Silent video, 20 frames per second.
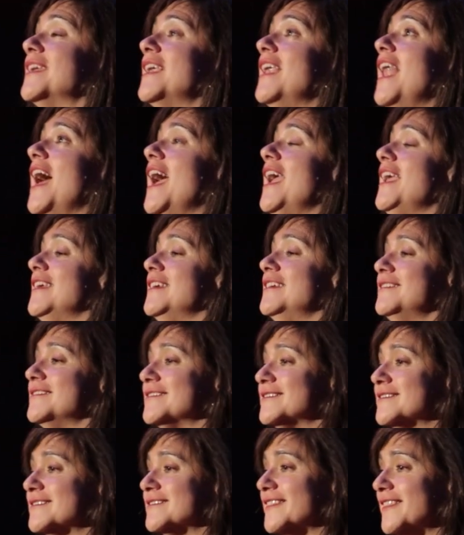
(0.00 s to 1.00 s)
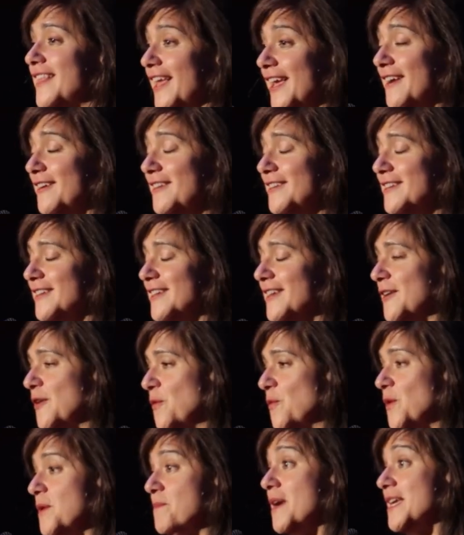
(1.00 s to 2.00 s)
lying there
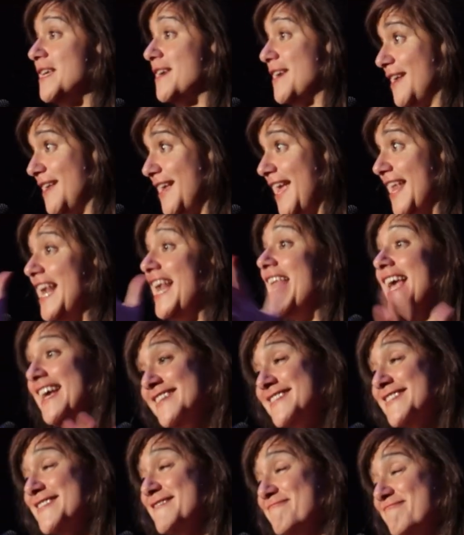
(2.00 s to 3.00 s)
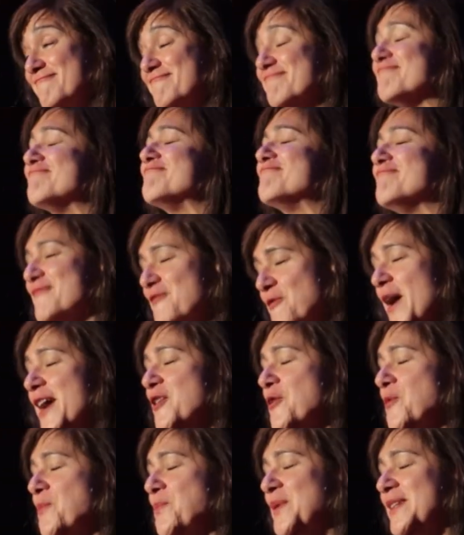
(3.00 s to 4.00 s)
with my legs wide
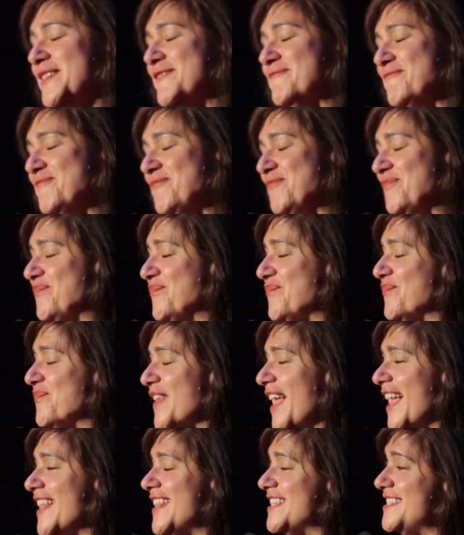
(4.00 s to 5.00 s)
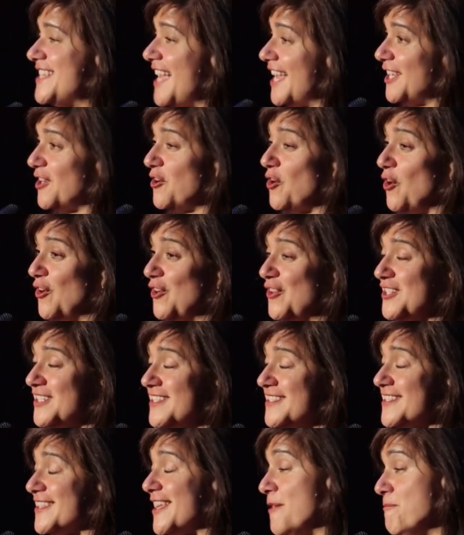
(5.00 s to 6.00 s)
open, and the
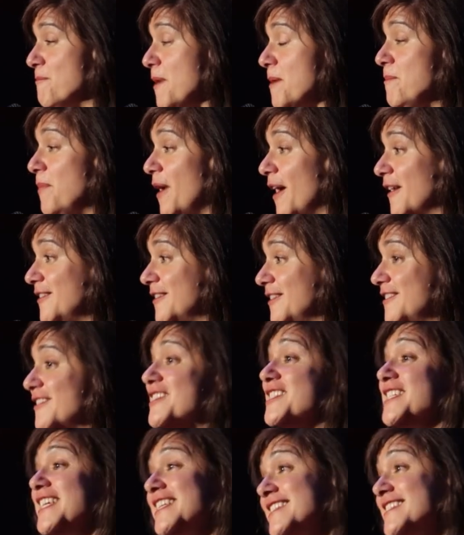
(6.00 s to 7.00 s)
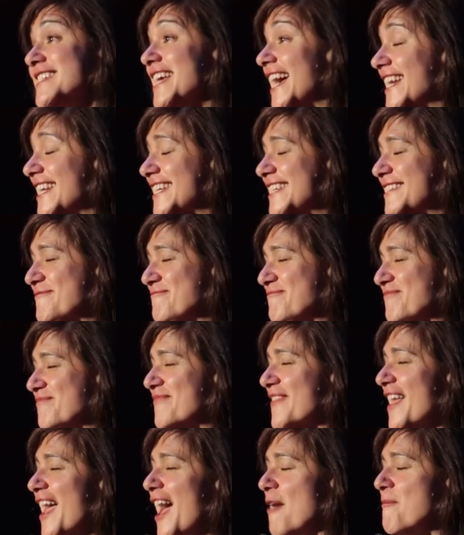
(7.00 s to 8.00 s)
gynecologist and my partner chit-chatting
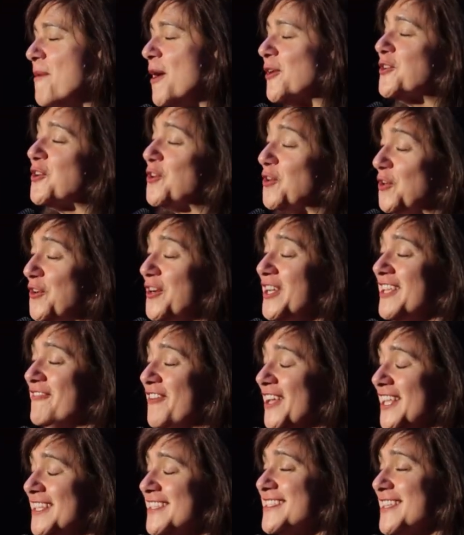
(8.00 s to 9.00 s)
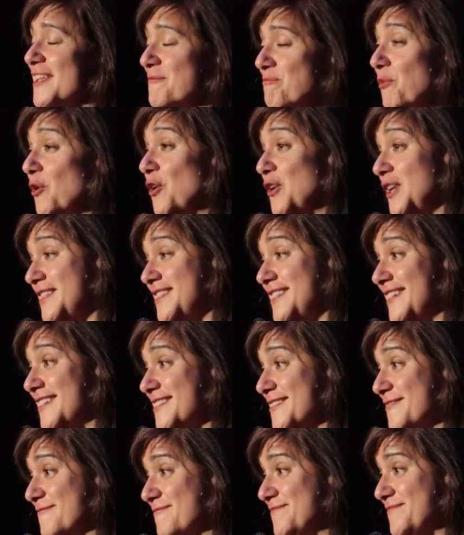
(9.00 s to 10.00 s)
about current events and
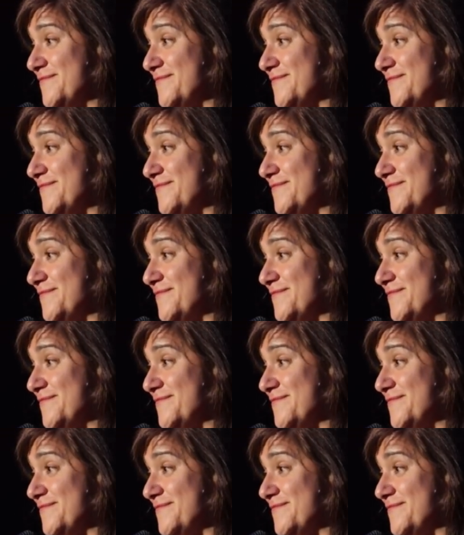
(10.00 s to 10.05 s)
politics.